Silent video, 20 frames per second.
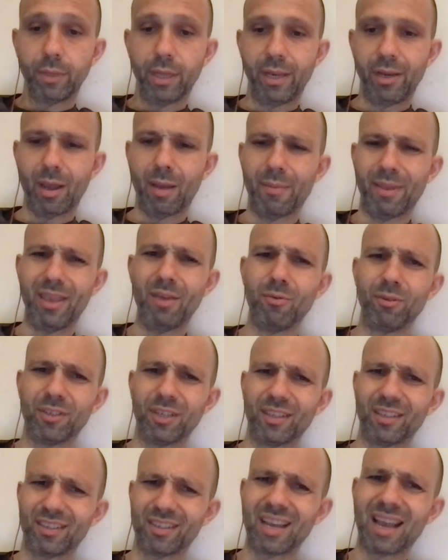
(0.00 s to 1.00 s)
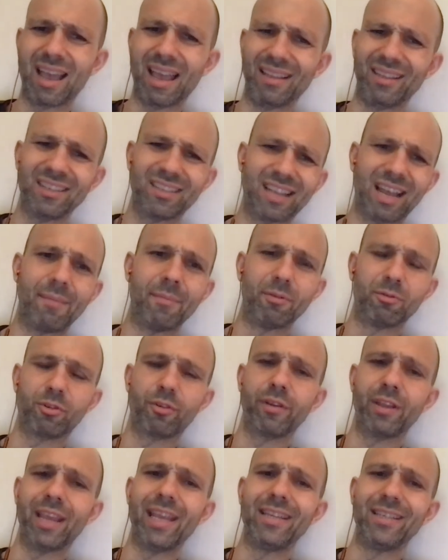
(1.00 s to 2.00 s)
He, I mean, he was at the time. At this time, he
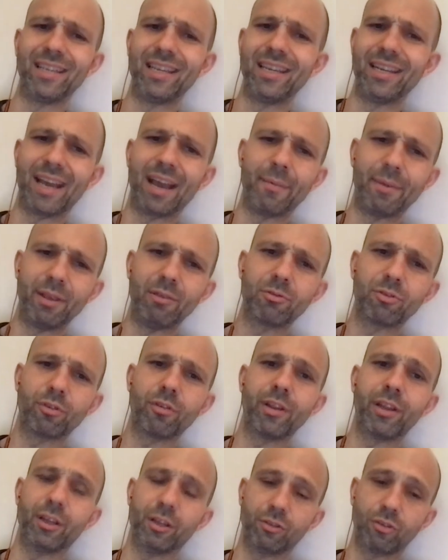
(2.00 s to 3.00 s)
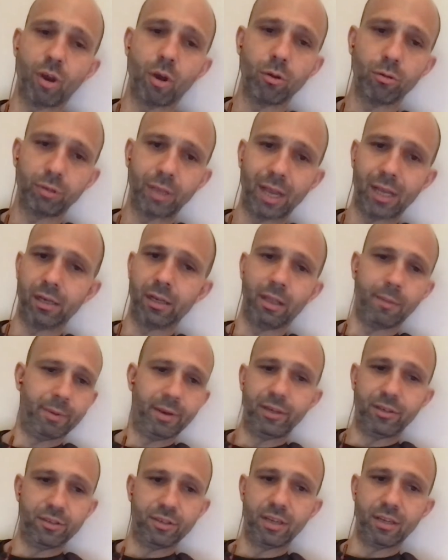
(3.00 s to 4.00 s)
was already 18. I mean, he was already an adult technically,
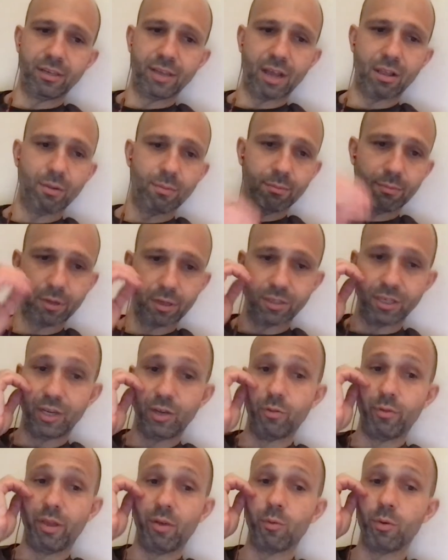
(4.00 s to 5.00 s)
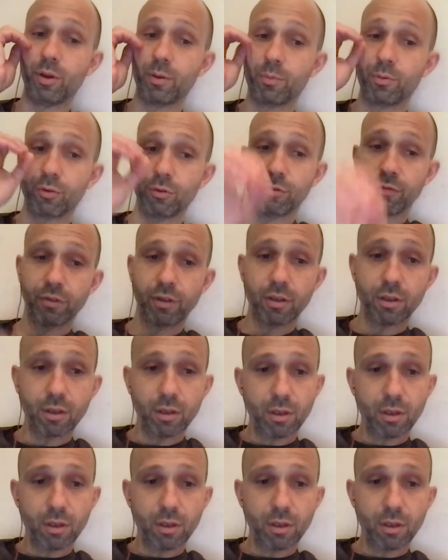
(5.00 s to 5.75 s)
but he just didn't tell them because he knew they wouldn't approve.